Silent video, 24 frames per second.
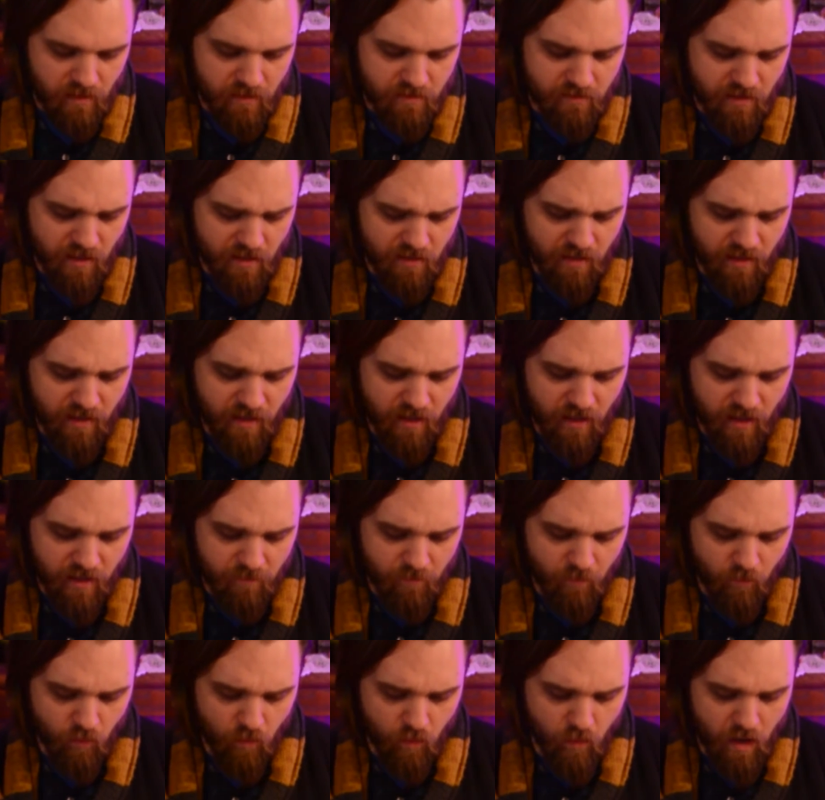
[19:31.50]
Dudley
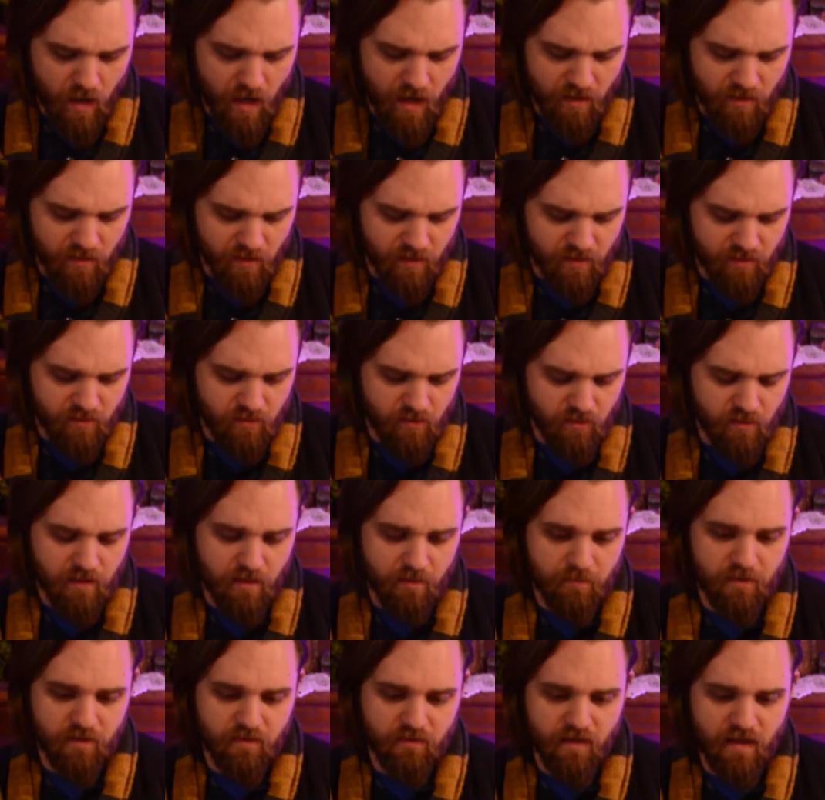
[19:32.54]
came waddling toward
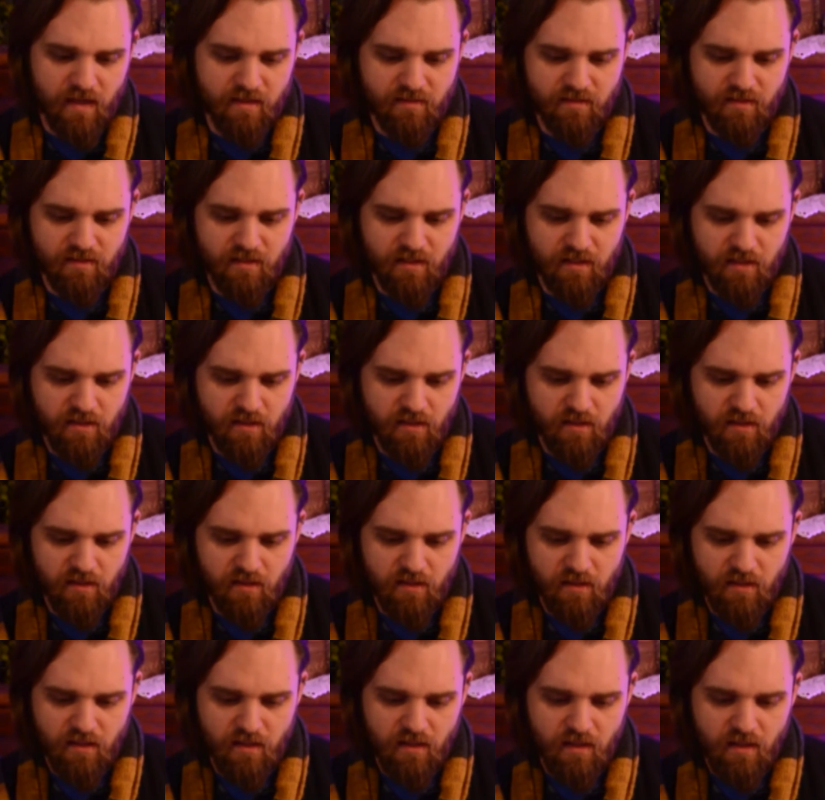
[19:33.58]
them as fast as he
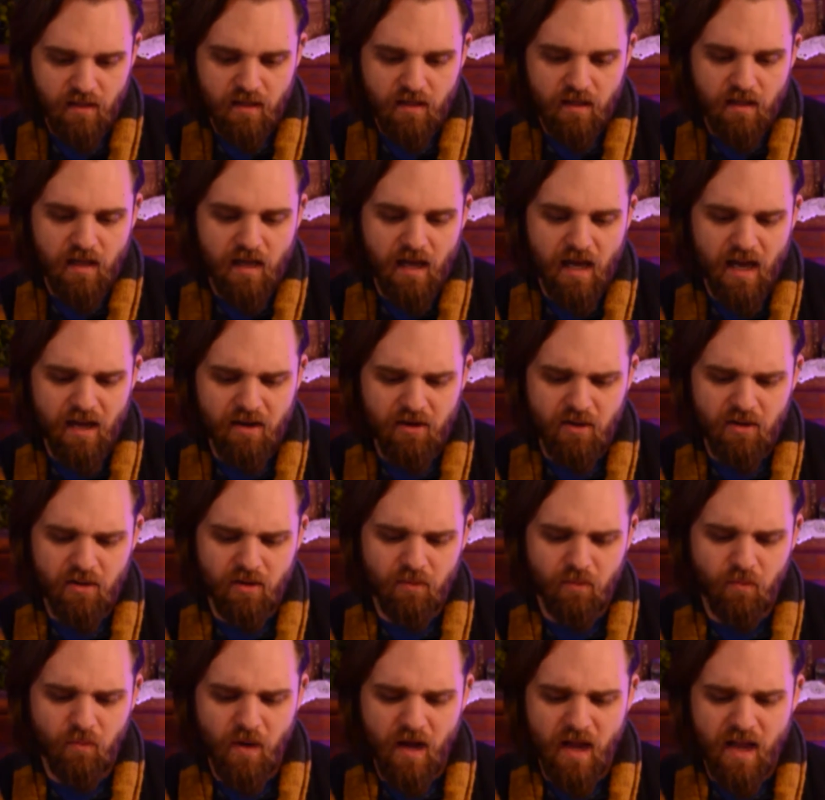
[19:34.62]
could. "Out of
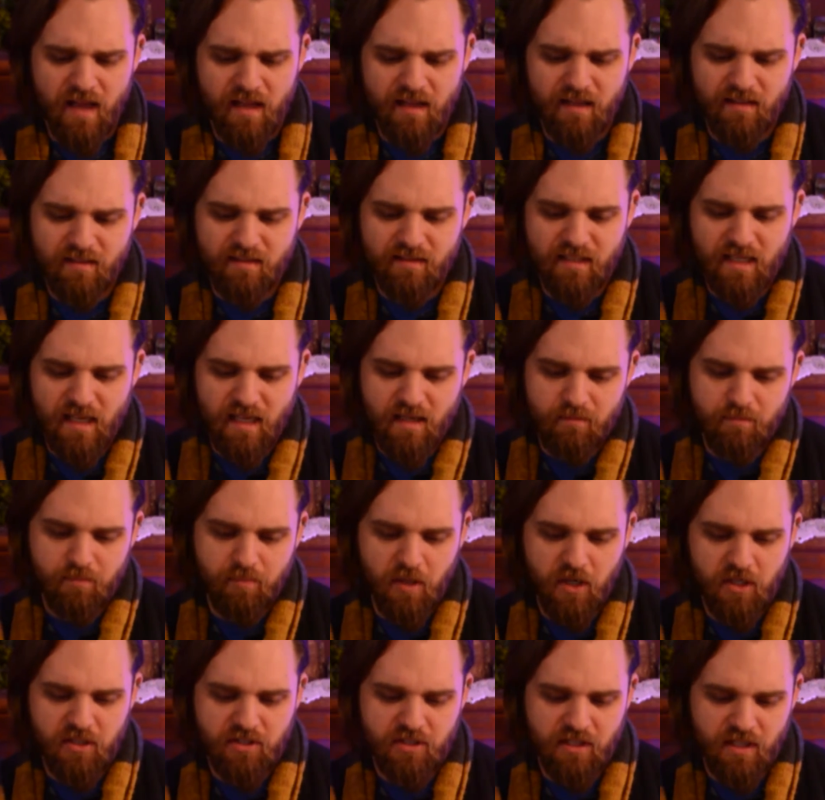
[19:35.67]
the way," he said,
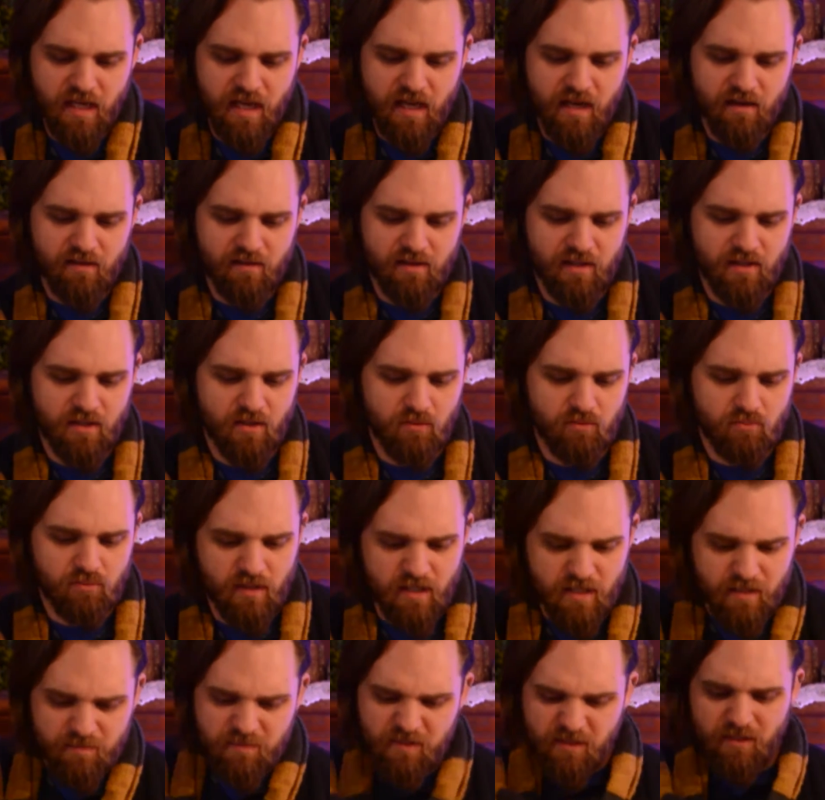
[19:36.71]
punching Harry in the
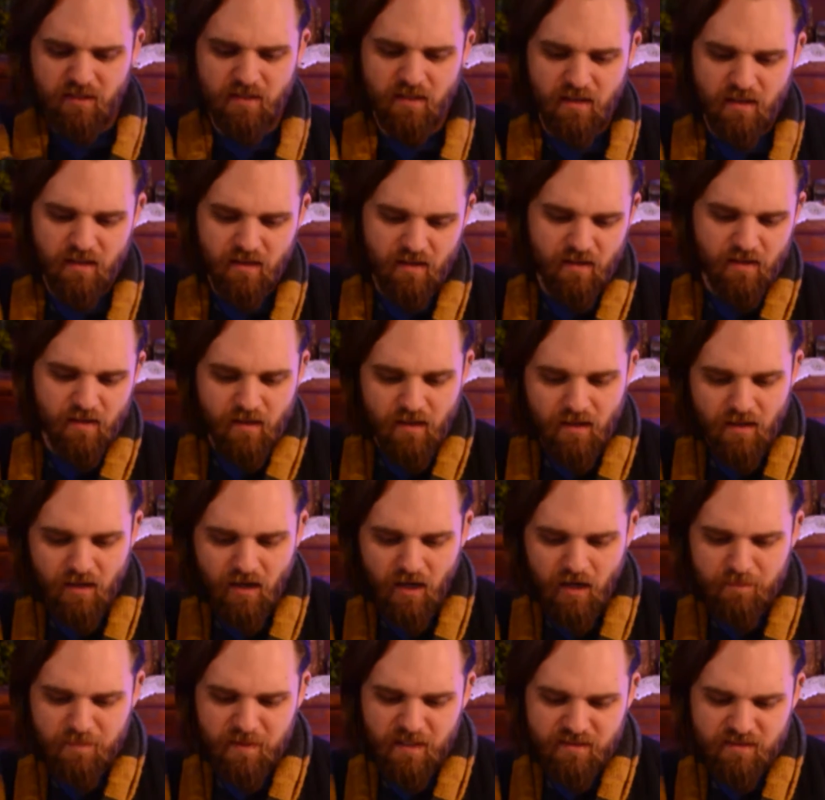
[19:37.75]
ribs.
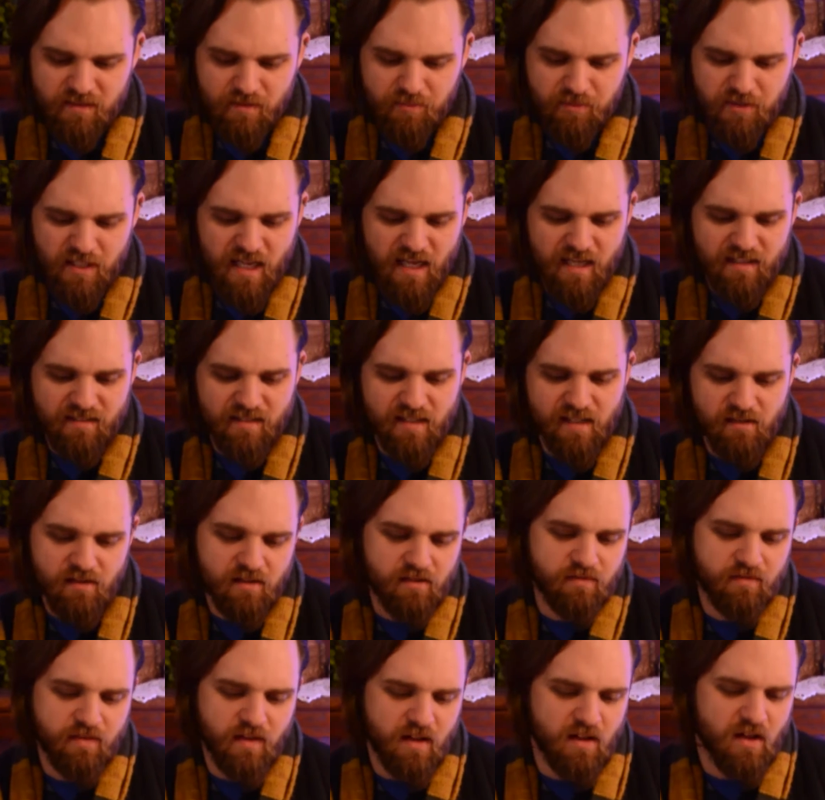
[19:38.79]
Caught by surprise, Harry
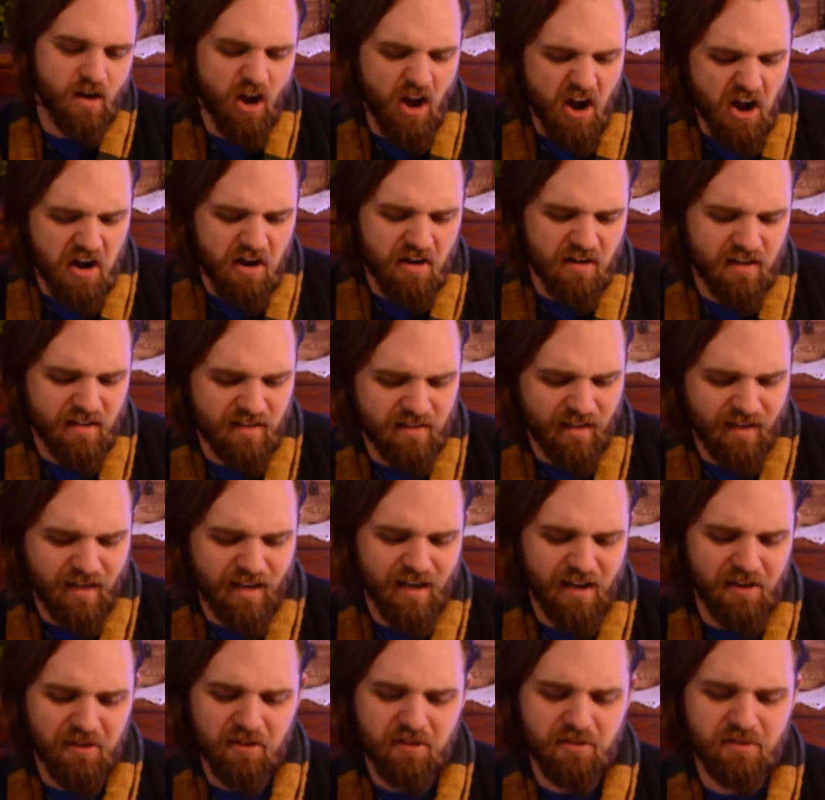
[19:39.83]
fell hard on the
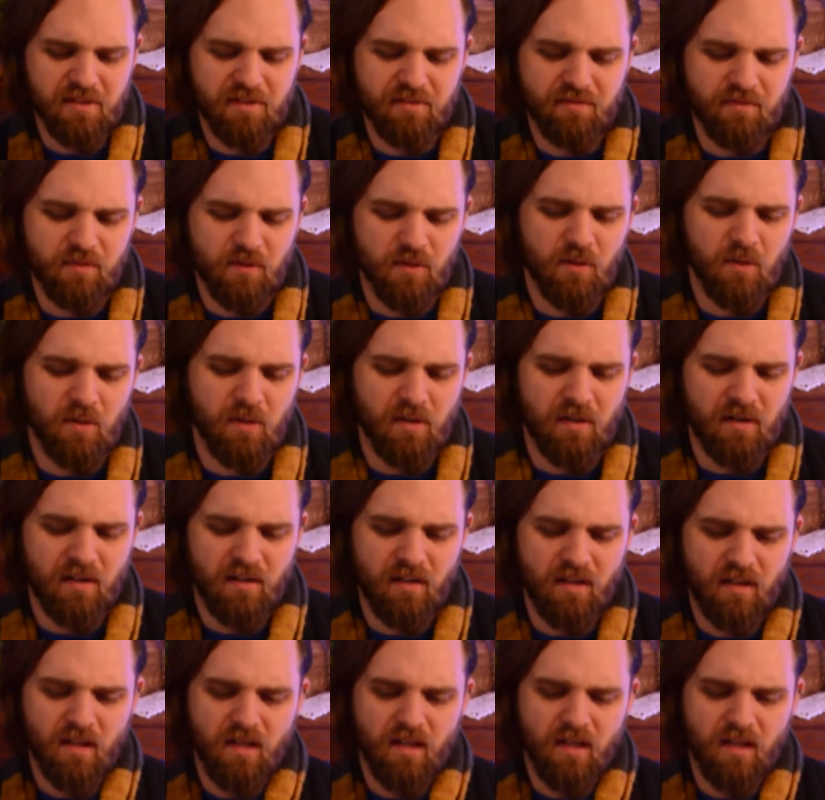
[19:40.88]
concrete floor.